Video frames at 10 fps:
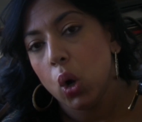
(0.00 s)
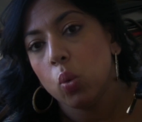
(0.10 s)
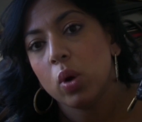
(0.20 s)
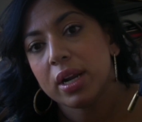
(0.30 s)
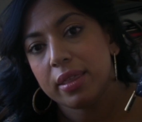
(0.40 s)

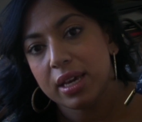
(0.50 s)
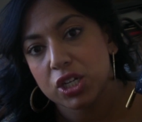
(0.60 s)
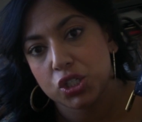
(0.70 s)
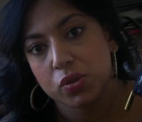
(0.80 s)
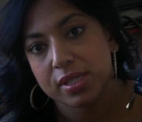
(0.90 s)
One of the
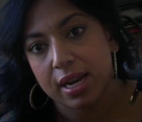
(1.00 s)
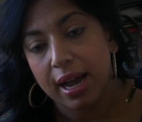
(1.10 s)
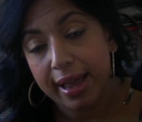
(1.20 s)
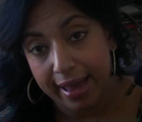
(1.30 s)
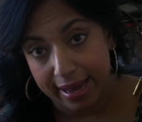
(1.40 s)
issues that
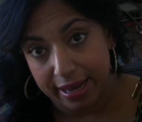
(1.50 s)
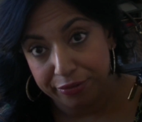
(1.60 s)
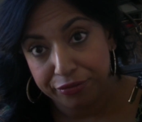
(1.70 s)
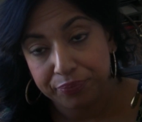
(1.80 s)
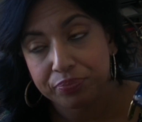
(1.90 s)
I
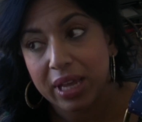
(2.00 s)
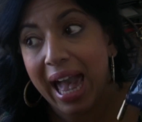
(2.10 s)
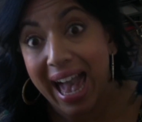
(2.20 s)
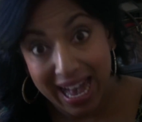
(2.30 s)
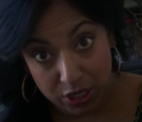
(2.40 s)
have
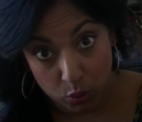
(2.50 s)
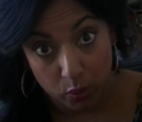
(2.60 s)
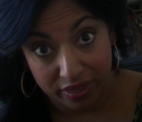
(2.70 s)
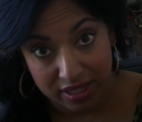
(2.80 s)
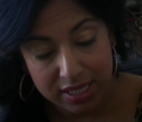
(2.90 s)
had
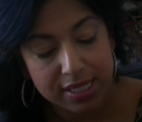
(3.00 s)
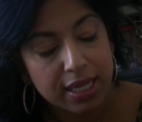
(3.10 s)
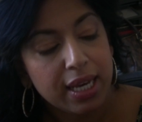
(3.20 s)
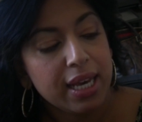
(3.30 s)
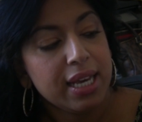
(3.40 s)
with
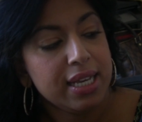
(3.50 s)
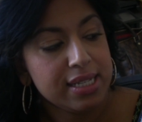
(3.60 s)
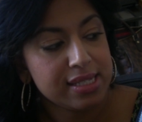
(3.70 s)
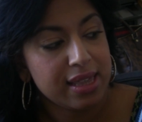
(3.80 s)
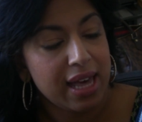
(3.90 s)
it
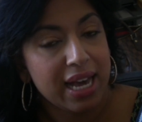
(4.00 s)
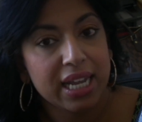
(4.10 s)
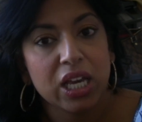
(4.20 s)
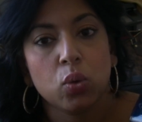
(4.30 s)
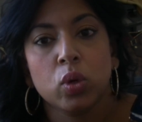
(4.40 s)
is
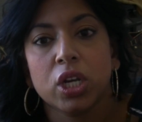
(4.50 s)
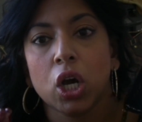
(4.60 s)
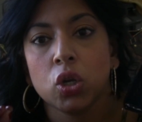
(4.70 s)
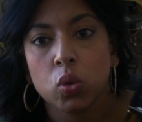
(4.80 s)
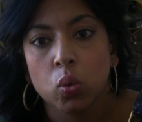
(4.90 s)
that it would
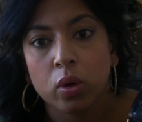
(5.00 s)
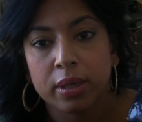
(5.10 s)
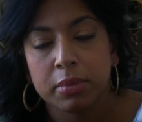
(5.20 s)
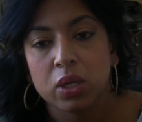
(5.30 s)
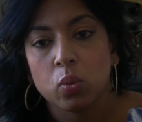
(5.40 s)

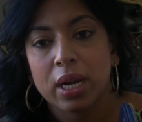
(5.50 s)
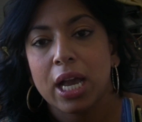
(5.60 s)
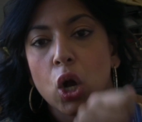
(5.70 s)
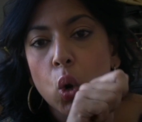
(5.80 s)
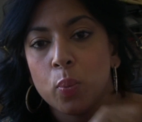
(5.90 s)
annoy me when
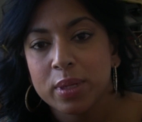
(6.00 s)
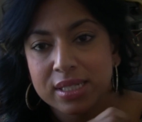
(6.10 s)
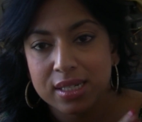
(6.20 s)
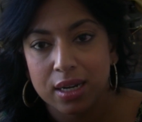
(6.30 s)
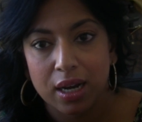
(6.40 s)
I
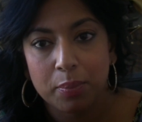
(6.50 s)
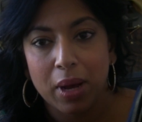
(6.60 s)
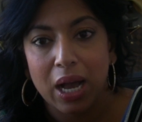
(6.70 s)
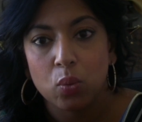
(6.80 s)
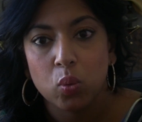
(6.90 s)
opened it
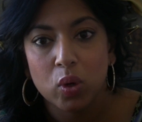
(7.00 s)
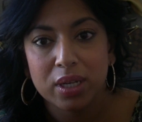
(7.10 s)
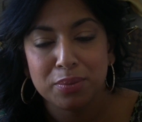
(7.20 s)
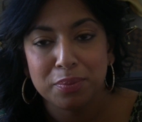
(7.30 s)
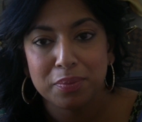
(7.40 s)
up. I
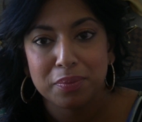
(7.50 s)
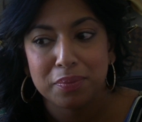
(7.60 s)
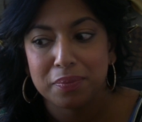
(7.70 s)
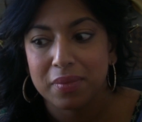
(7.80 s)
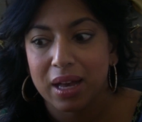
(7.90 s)
wouldn't,
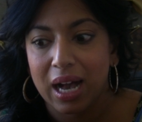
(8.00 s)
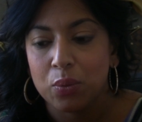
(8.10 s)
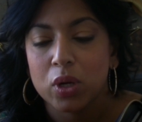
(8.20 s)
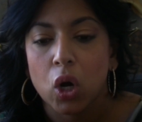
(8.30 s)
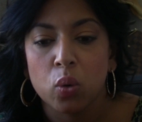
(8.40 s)
I
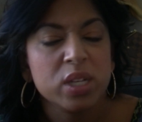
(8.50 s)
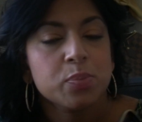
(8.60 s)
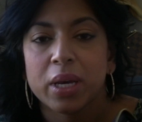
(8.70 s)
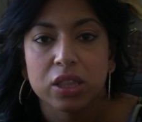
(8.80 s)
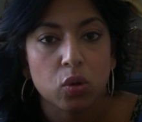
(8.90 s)
would
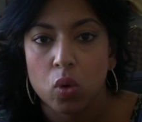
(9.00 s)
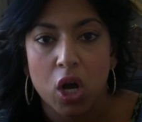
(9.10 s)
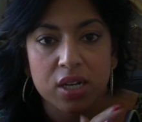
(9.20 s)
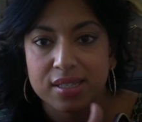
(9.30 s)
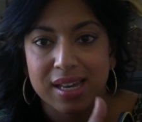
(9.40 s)
always pick the
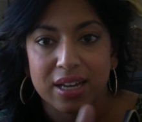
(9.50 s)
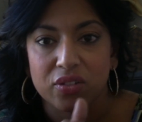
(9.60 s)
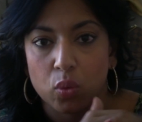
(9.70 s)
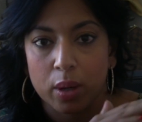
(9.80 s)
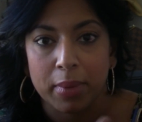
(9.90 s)
wrong side
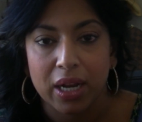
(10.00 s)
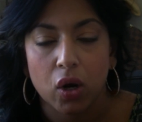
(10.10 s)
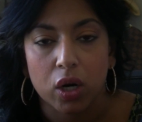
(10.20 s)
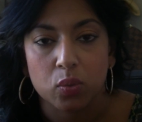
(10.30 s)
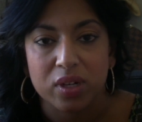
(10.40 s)
of where my
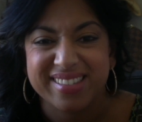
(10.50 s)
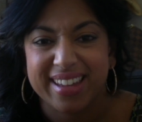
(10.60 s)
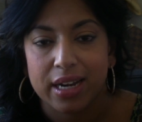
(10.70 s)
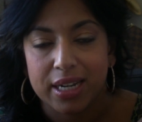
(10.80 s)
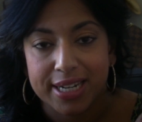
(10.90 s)
card was
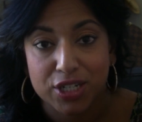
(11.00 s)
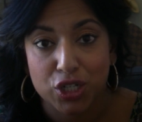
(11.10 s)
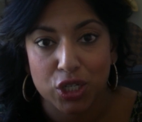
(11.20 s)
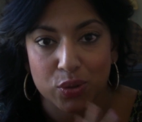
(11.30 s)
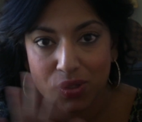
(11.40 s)
that I needed
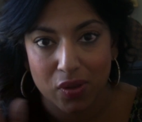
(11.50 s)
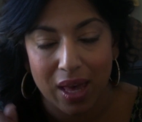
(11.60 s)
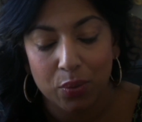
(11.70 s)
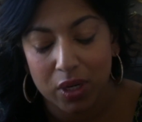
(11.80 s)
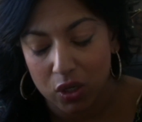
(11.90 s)
to use. So
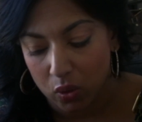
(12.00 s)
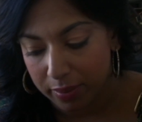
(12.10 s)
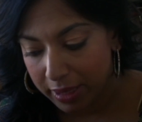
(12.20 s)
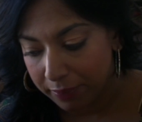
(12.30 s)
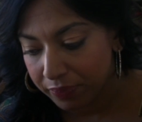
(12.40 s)
that would annoy
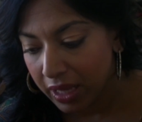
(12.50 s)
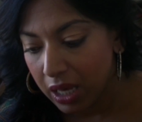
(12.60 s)
me.